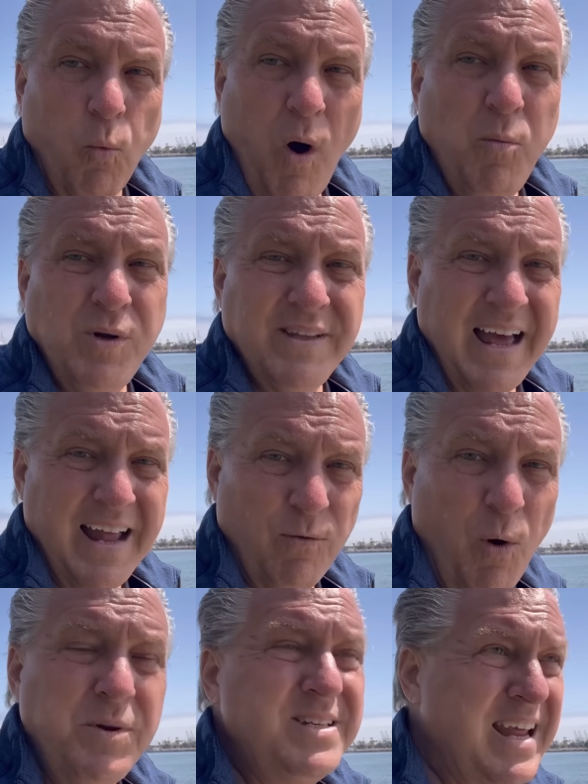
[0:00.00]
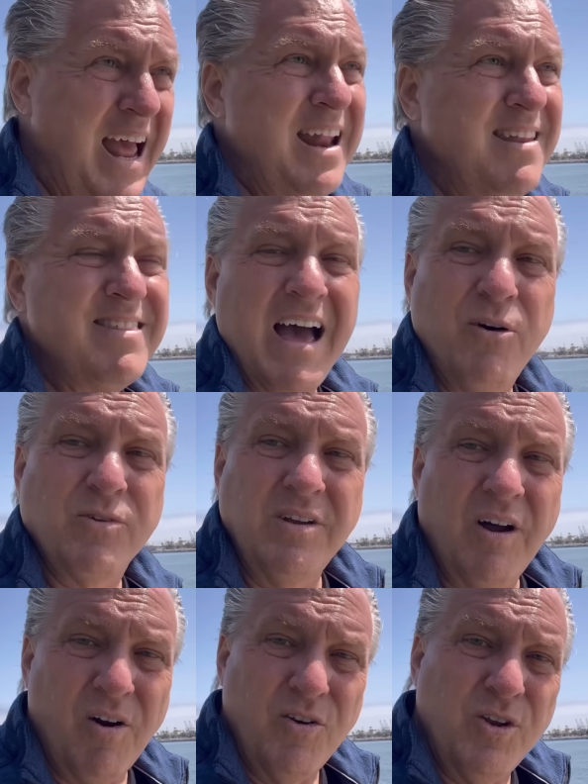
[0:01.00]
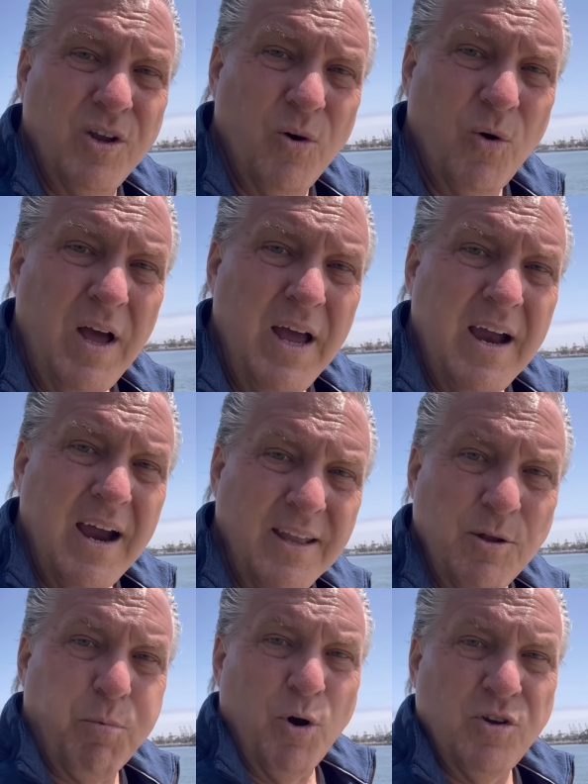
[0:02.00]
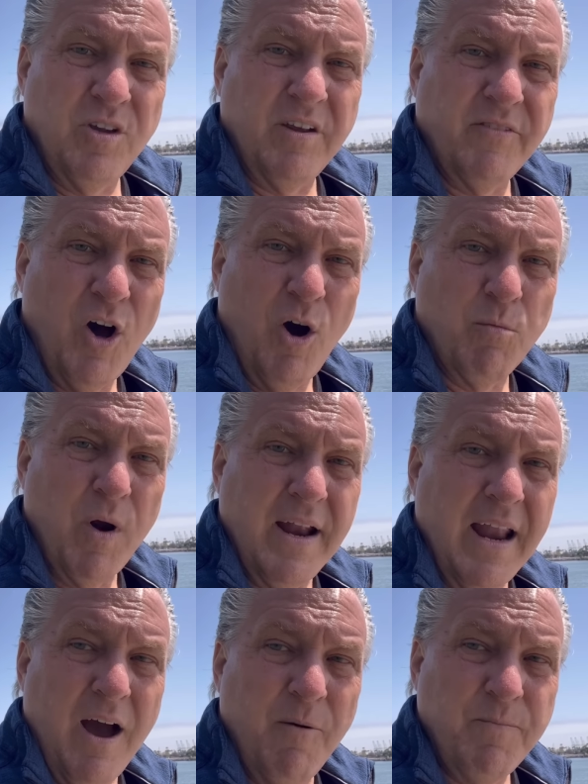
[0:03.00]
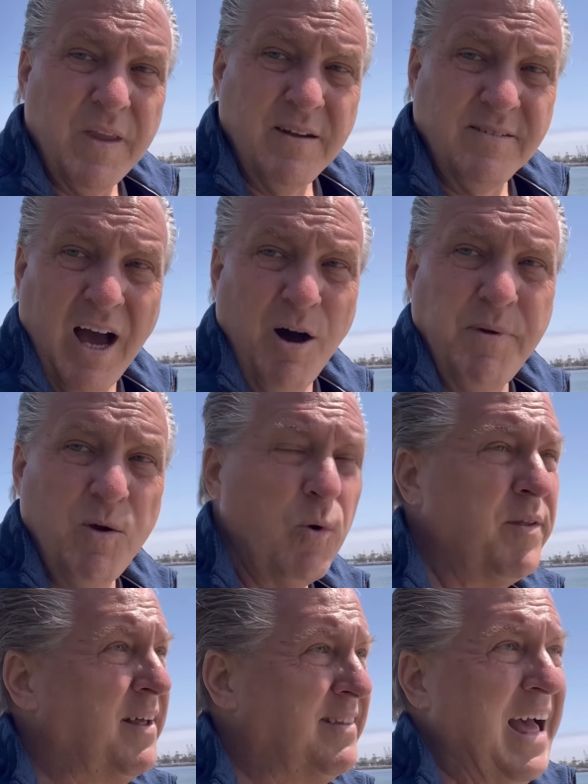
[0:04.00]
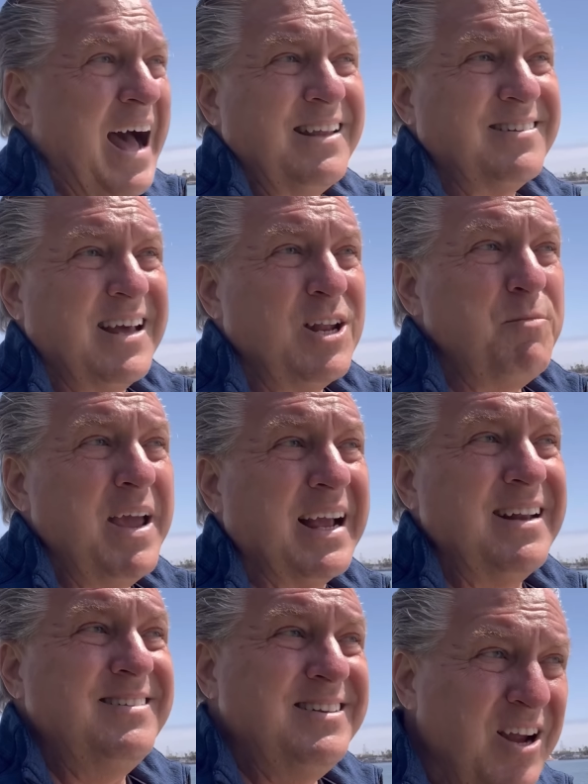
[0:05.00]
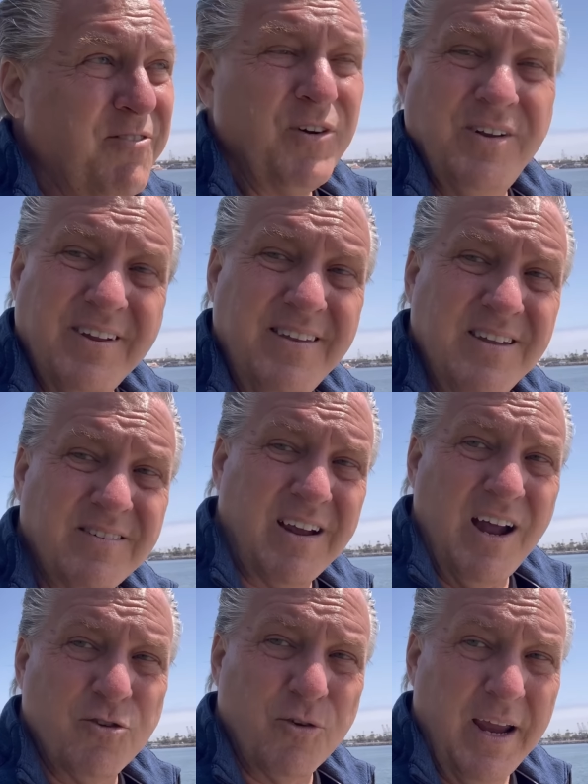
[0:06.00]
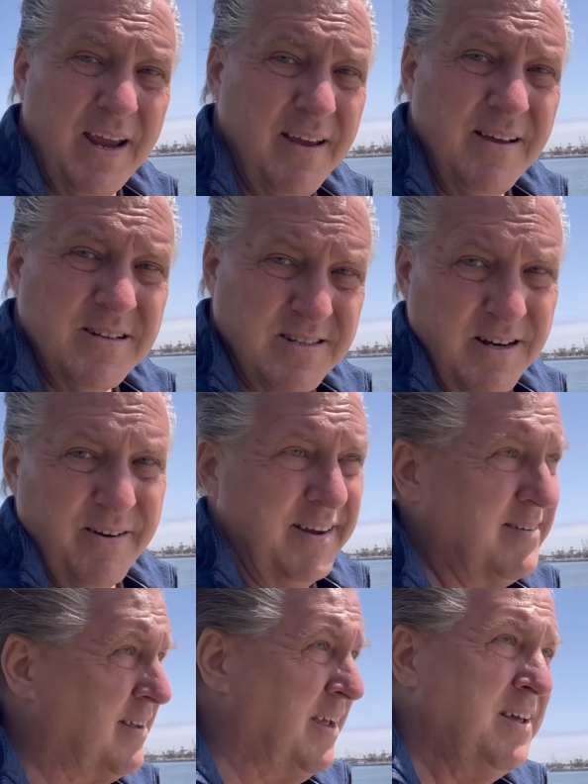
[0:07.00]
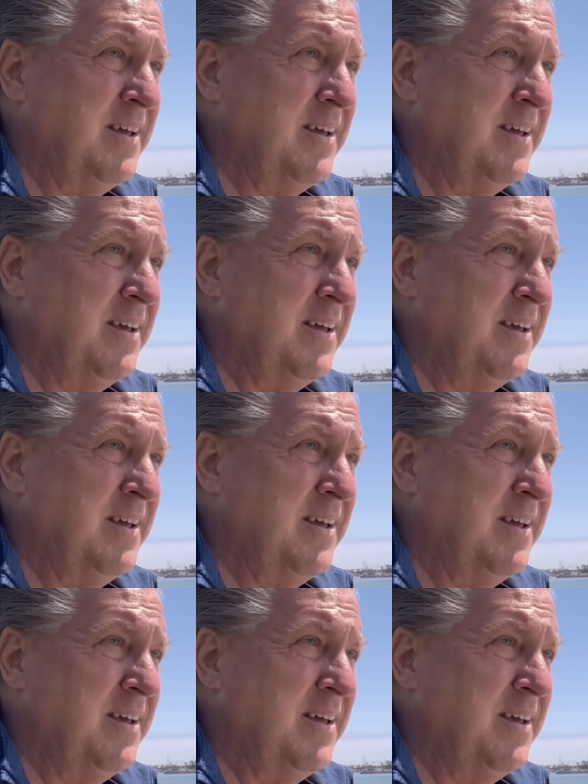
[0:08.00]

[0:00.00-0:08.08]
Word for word: What would that, what would $10,000 do in the purchase of a home right now? Tell me where that that's going to make a difference in this country. Seriously.